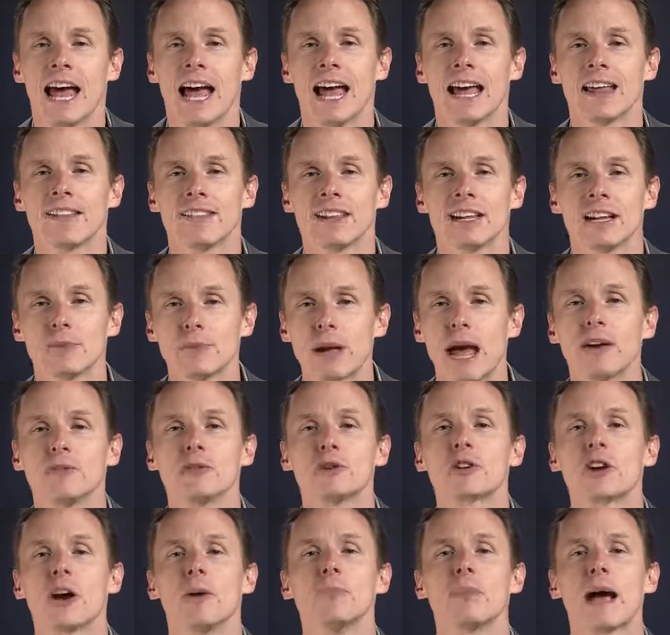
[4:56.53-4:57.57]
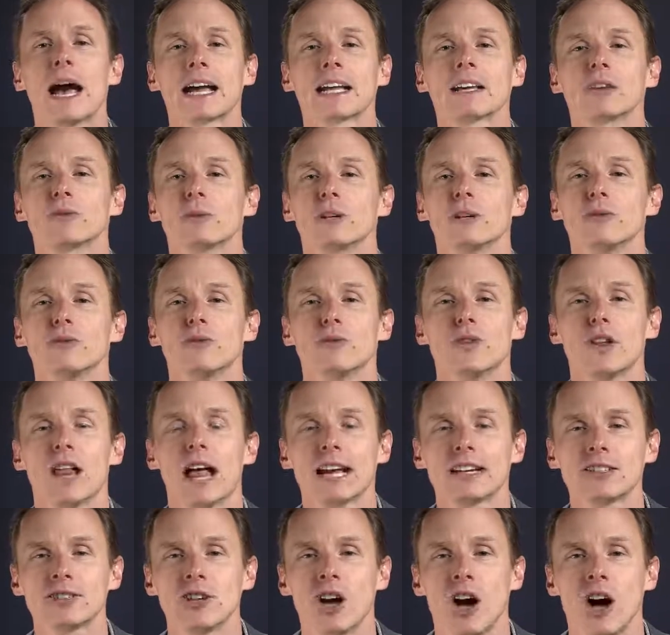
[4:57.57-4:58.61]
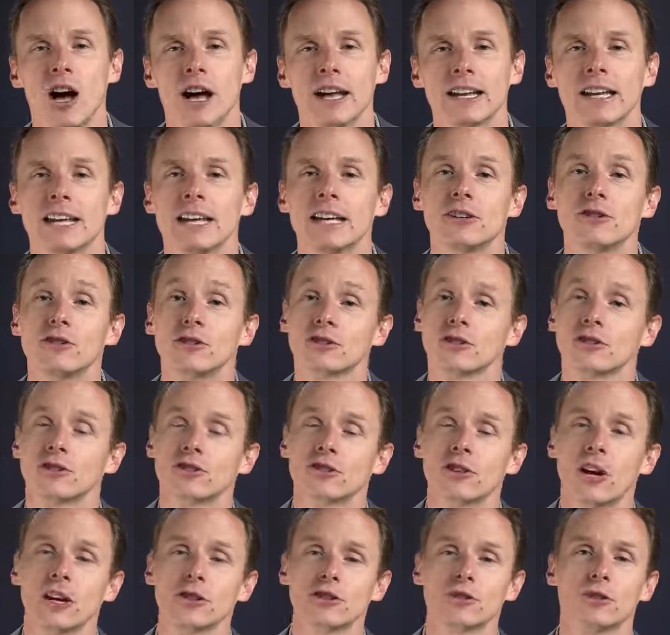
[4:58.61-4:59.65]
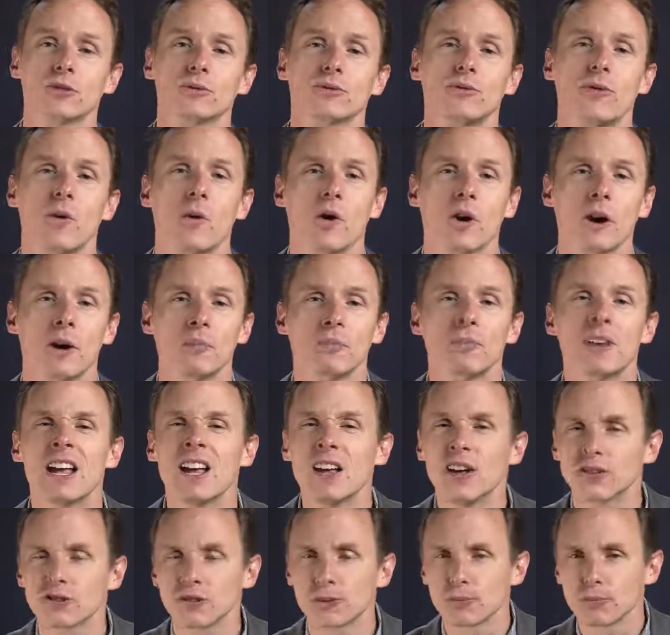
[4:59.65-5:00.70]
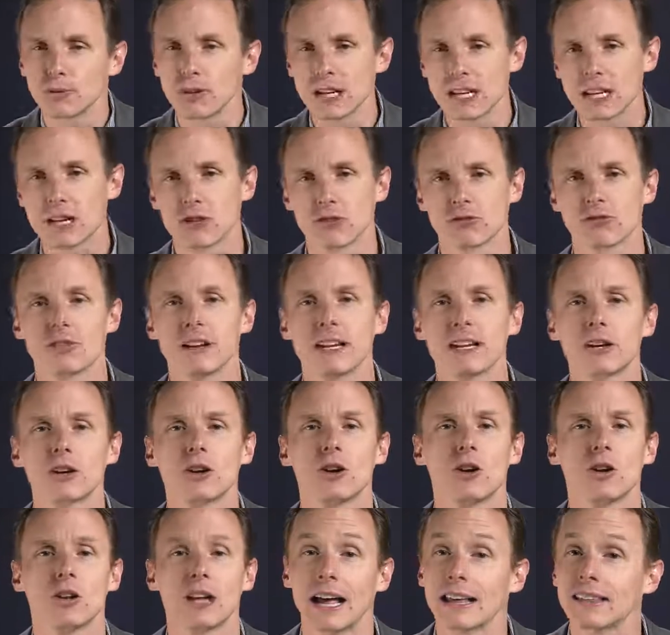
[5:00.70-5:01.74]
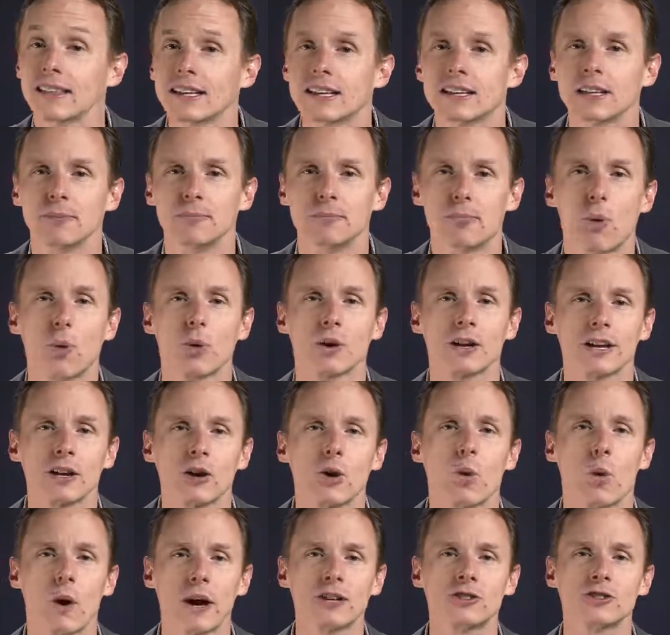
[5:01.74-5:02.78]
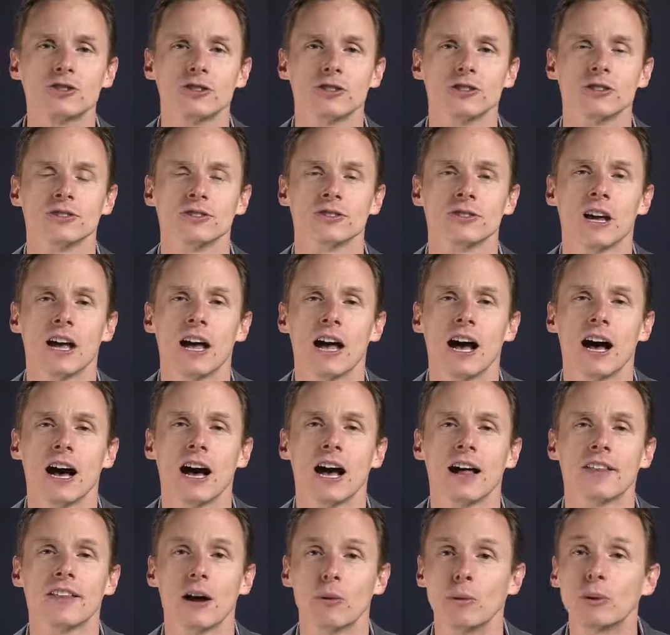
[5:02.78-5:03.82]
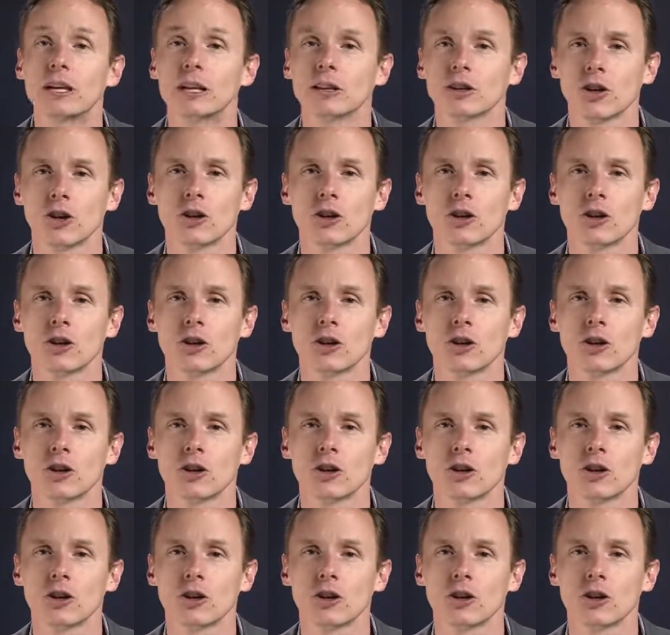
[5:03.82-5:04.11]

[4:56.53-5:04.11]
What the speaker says: and then I'm going to have you come back and reflect on, in your discussion forum, some pretty critical, I think, important questions that we can